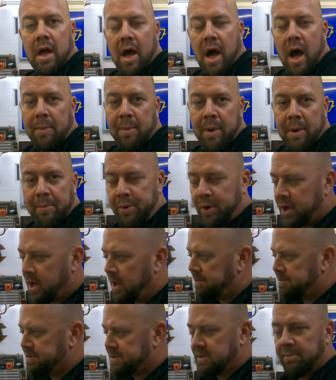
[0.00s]
I'm gonna put
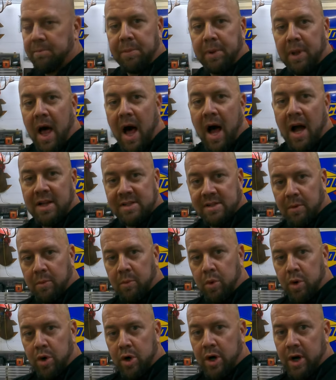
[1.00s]
up some blocks of
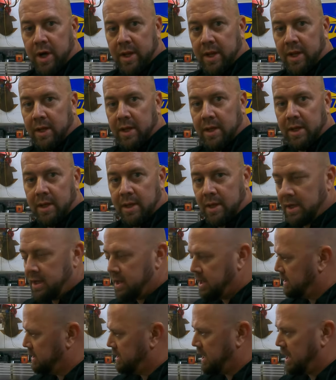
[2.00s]
wood
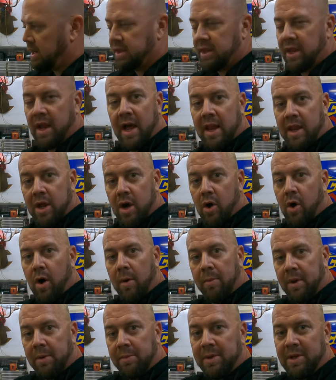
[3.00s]
in there that I know
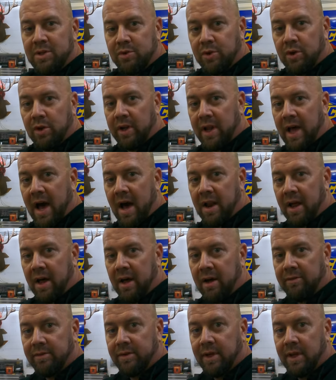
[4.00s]
I'm gonna be drilling out
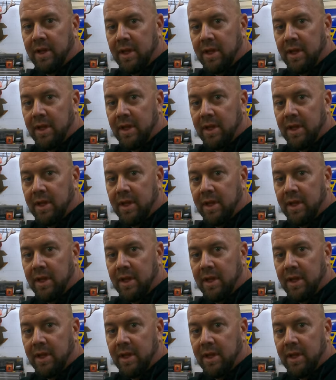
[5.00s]
of.